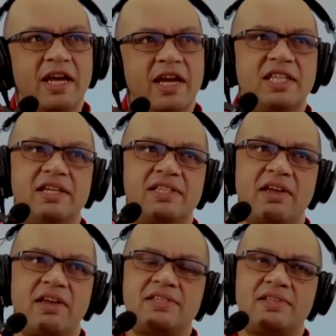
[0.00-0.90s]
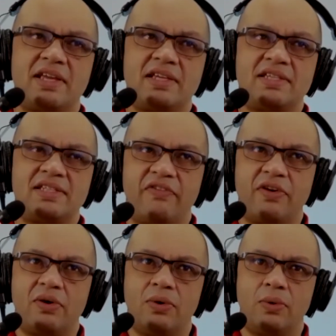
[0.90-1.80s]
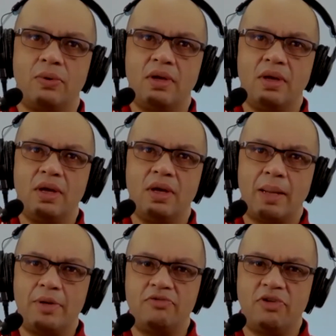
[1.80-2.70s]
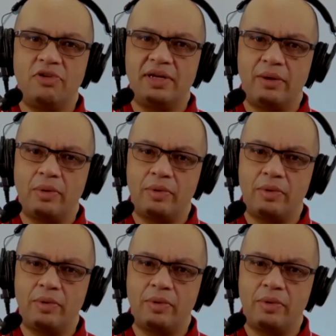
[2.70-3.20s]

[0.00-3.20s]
it's, it's it's it's difficult. I mean, right now when